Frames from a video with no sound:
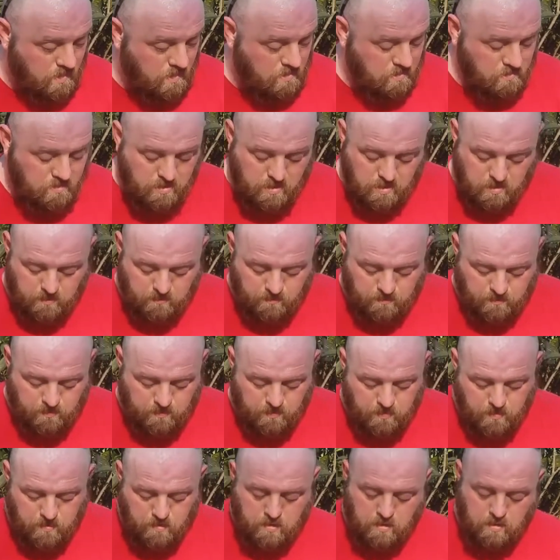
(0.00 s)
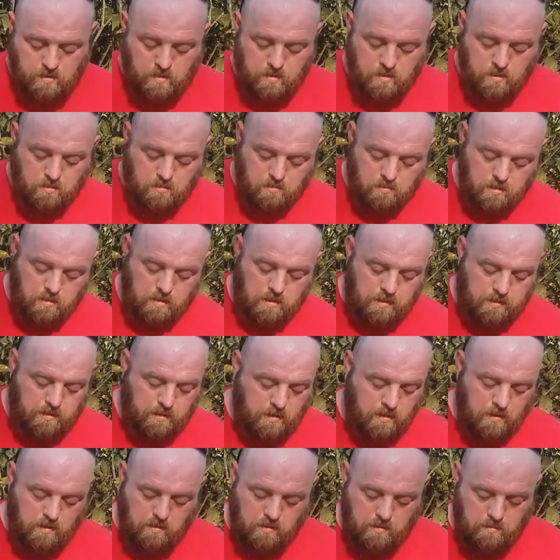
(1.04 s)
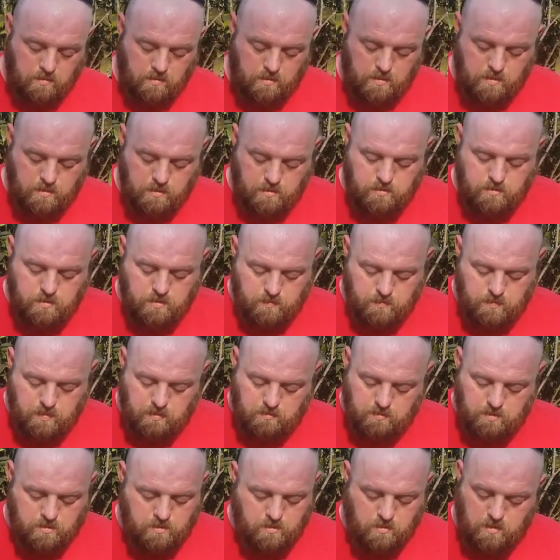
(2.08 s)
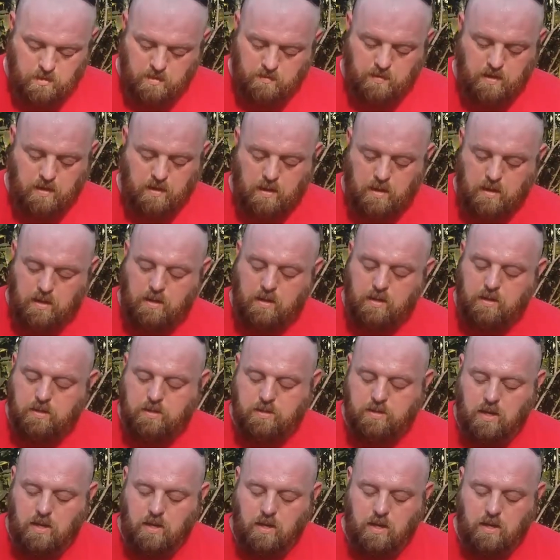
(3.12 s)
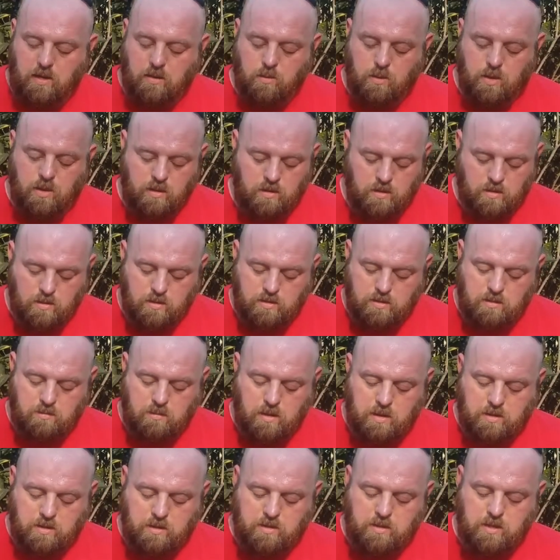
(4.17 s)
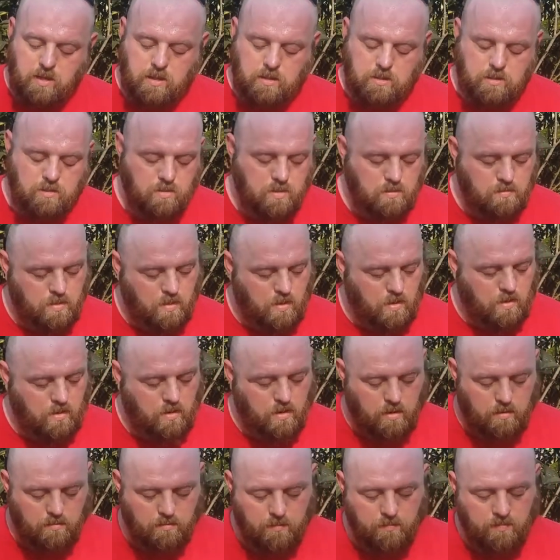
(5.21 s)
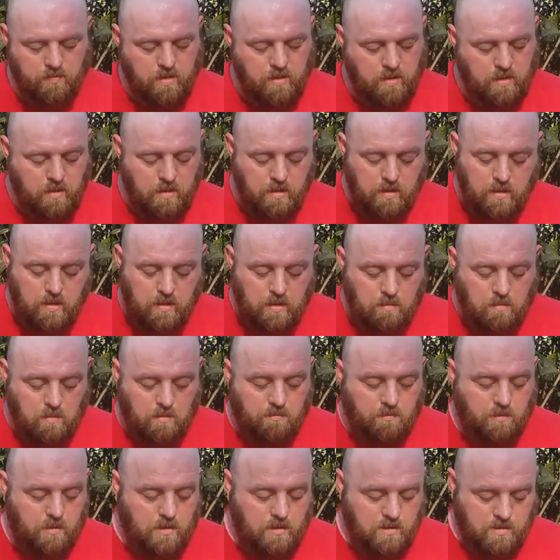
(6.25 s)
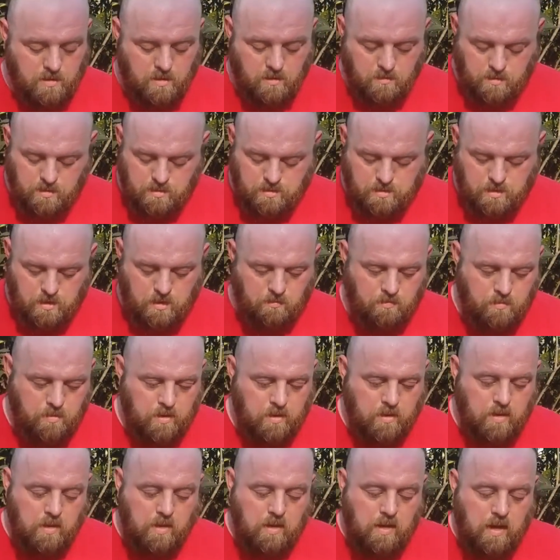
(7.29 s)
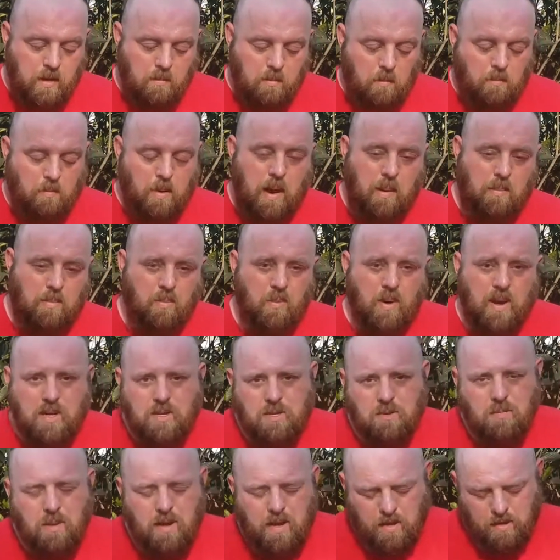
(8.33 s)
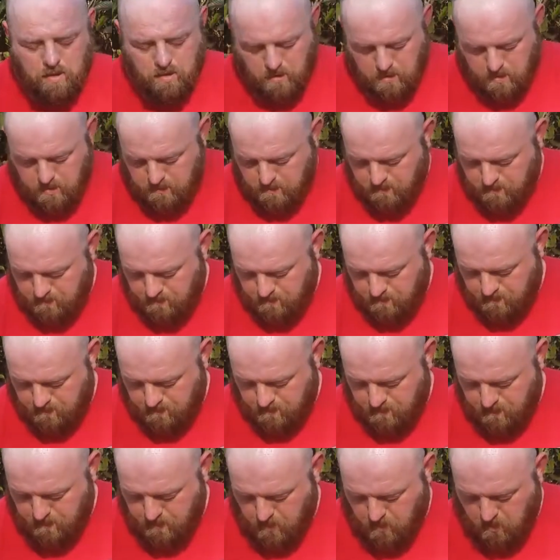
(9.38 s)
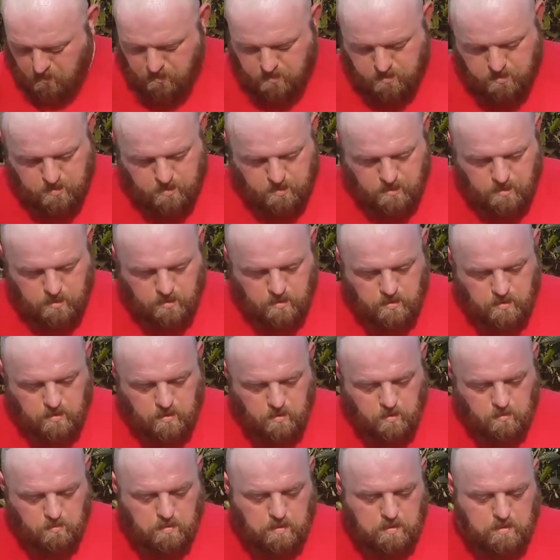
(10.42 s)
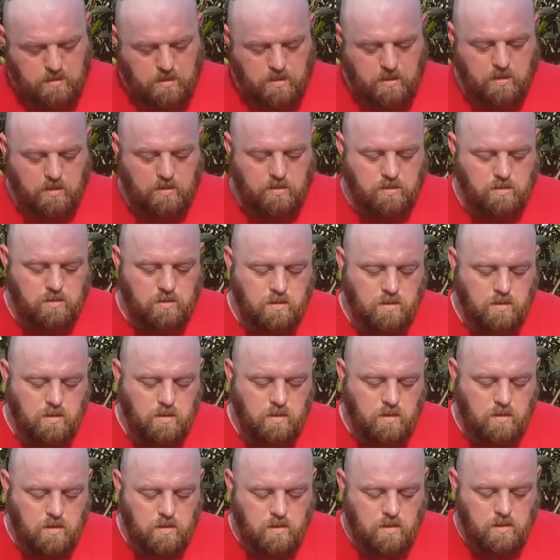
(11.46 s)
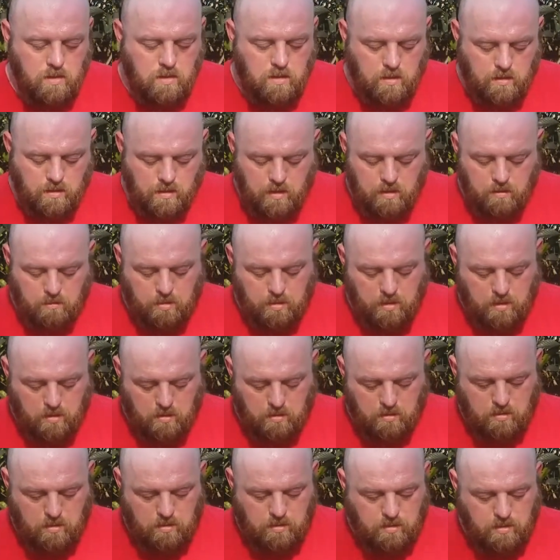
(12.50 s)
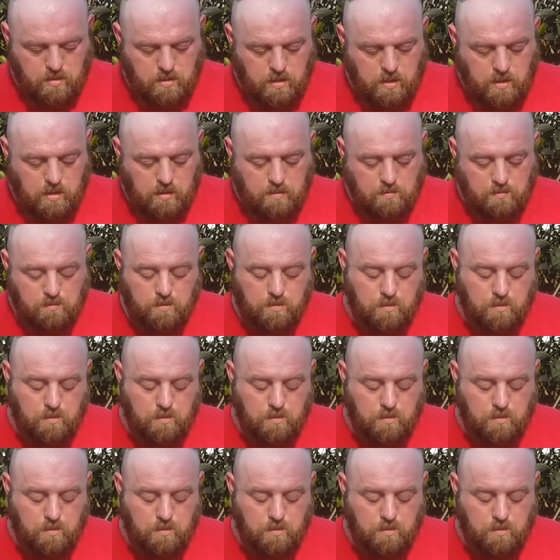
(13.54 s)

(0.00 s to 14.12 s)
Ain't no telling. But I think all I'm gonna do is I'm just gonna leave that like it is because I like the way it looks. I might just take some of the bark off. I'm gonna finish loading this up. I'm gonna pop a Ranger band on it, hold the string, hold my jigs, and that'll be all there is to that.